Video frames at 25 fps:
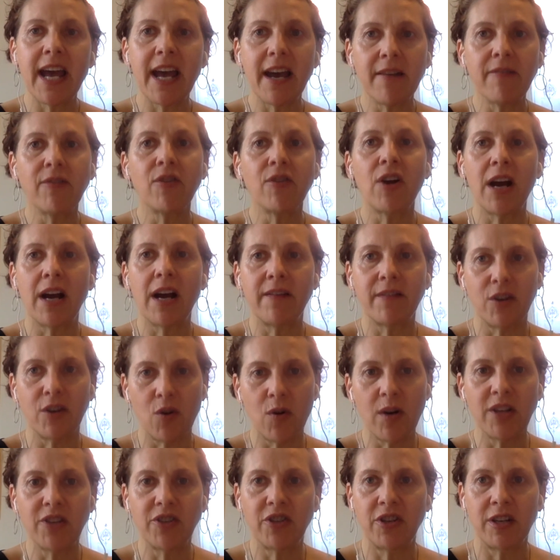ever have a
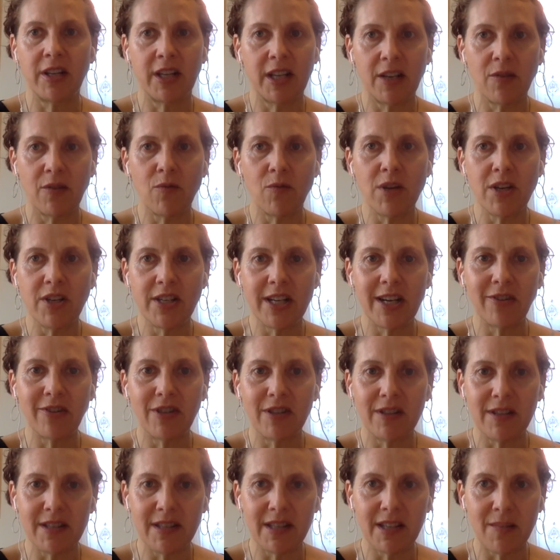question i can reach out to
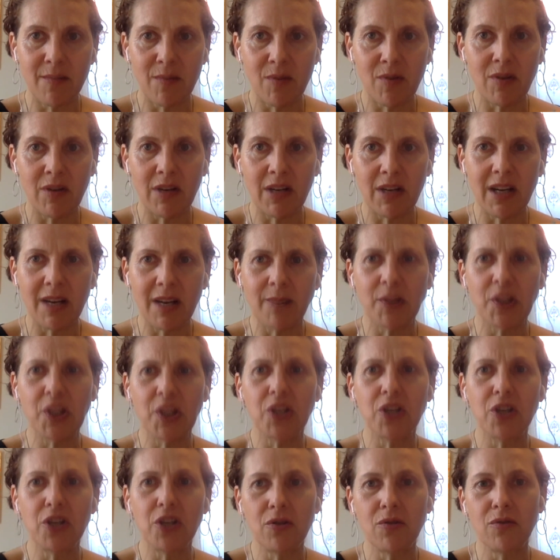this community i'm a
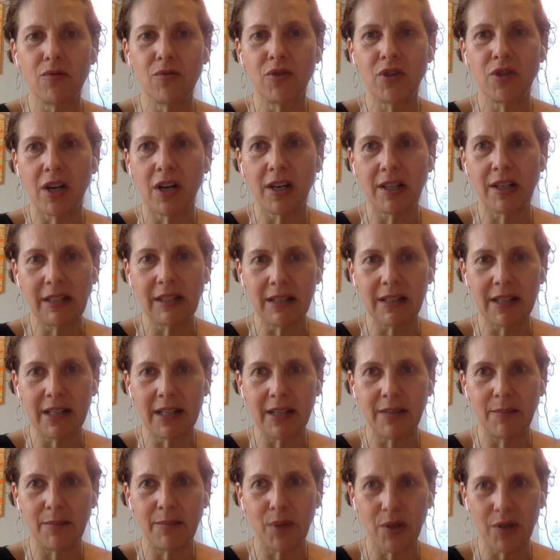huge
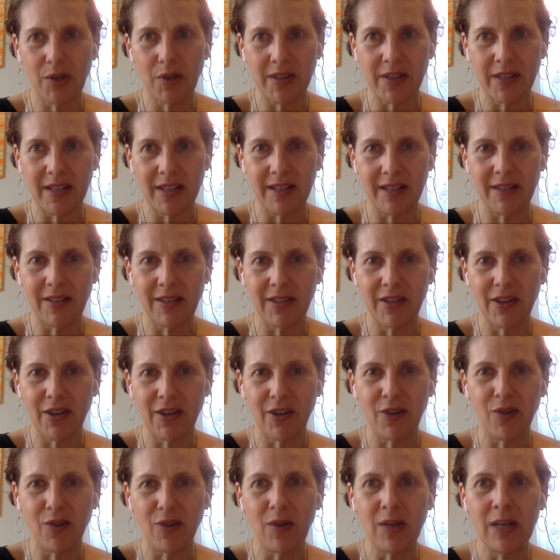online person
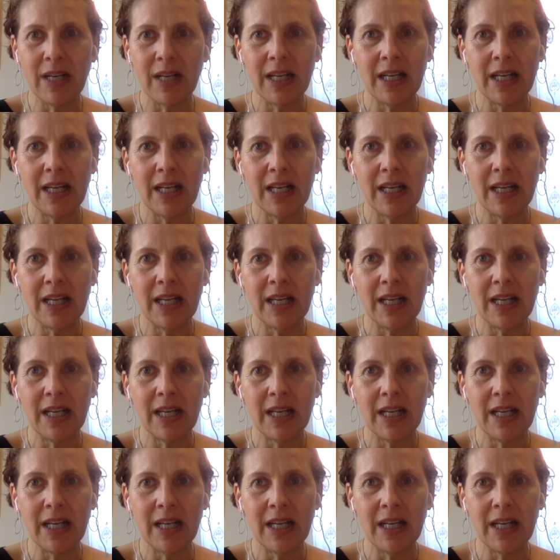so